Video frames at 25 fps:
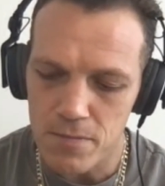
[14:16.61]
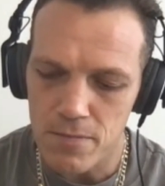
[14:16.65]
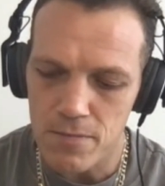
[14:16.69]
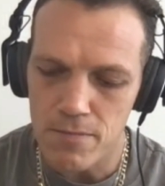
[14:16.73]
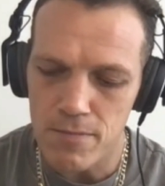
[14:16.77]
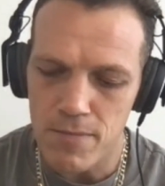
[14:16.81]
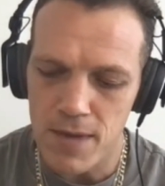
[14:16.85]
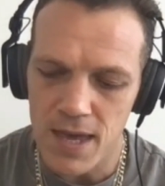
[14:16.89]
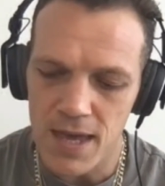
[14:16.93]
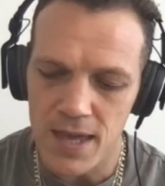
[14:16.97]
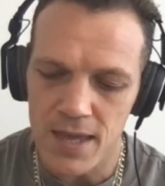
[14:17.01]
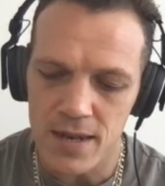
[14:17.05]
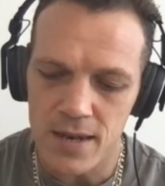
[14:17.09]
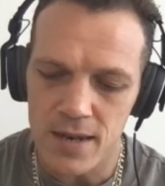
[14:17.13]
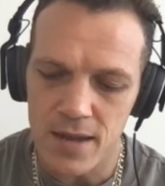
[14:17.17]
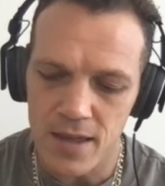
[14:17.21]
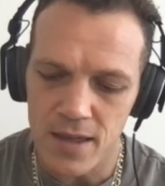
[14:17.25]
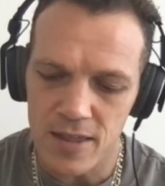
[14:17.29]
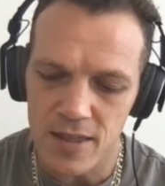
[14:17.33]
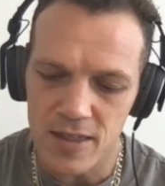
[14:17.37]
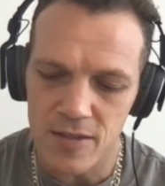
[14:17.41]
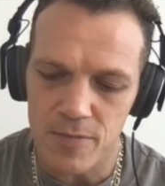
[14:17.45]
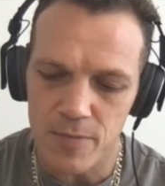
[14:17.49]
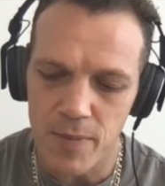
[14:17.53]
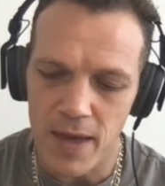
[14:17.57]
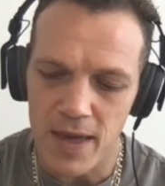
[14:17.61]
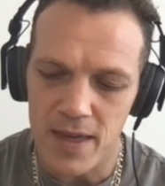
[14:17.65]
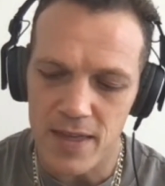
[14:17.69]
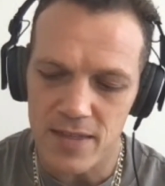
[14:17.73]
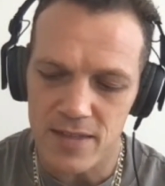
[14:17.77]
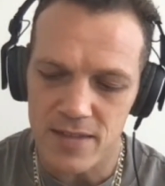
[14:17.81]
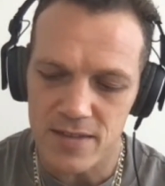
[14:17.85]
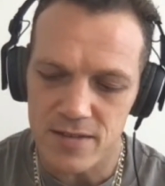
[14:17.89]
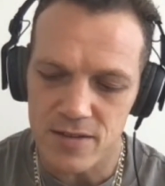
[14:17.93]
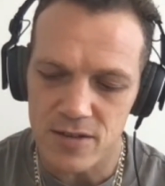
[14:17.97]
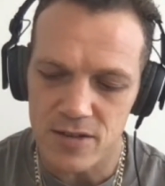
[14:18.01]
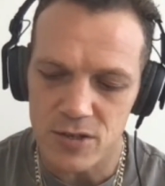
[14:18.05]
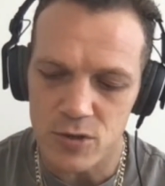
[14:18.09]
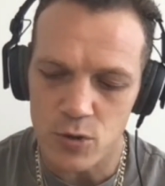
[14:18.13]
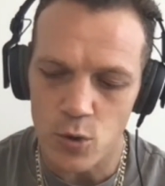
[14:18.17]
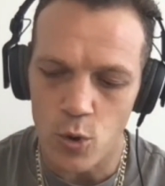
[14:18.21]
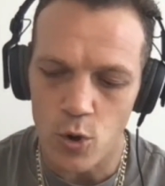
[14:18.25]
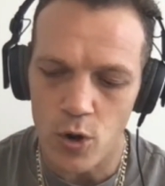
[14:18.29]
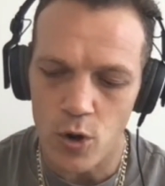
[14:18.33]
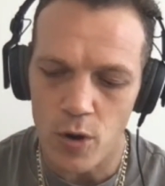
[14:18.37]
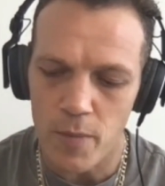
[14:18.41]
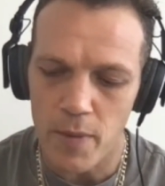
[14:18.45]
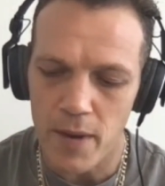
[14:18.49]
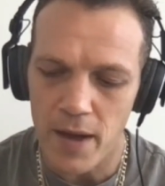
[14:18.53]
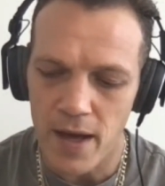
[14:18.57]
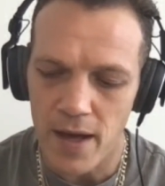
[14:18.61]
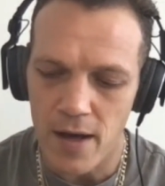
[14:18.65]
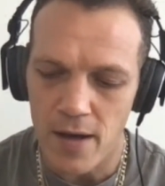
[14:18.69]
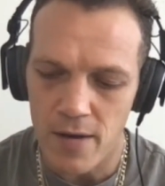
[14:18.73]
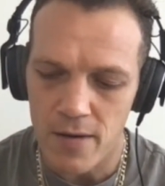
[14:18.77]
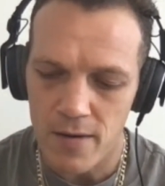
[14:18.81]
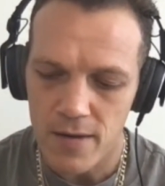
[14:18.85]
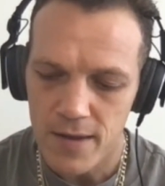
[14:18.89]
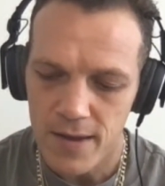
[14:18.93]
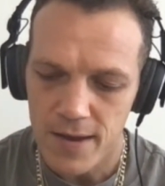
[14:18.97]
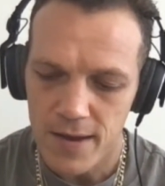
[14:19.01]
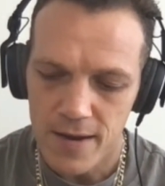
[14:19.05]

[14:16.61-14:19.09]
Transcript: men a space to talk about